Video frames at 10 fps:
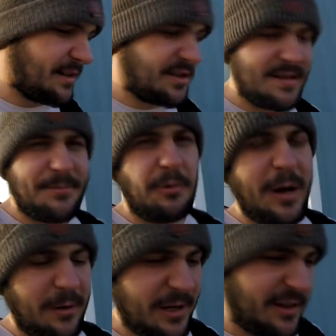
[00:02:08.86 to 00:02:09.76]
a simple
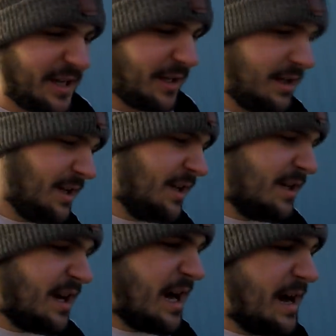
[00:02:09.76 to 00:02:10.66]
wiring thing,
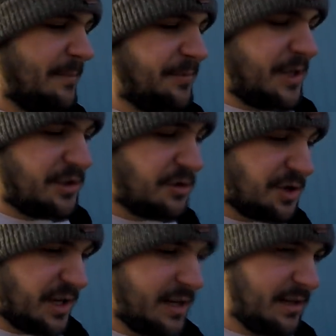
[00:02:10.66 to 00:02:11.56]
um, it's
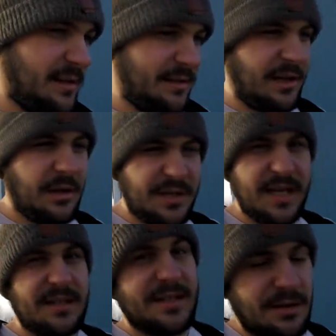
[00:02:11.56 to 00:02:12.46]
usually uh, you know,
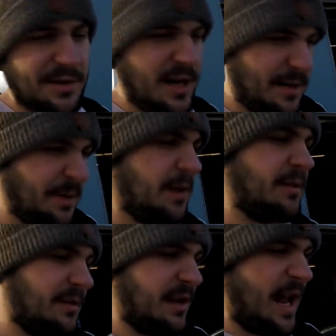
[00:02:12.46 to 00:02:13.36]
take the cylinder head apart
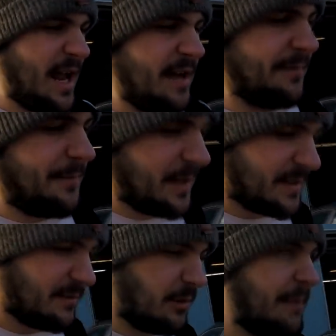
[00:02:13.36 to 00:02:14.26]
and
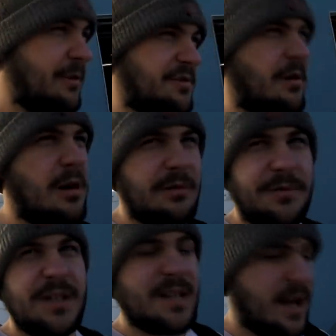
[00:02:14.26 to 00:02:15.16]
fix whatever's wrong with
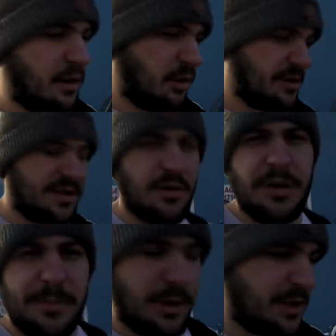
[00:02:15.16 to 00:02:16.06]
V TEC, or it's an
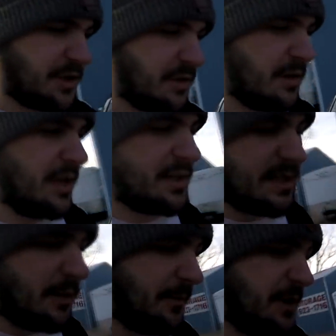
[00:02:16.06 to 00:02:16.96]
oil pressure
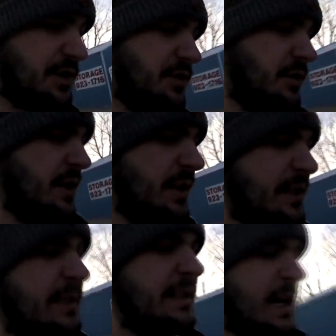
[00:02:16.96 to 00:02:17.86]
itself issue.
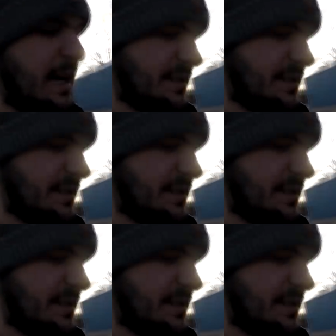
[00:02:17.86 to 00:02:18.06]
Uh,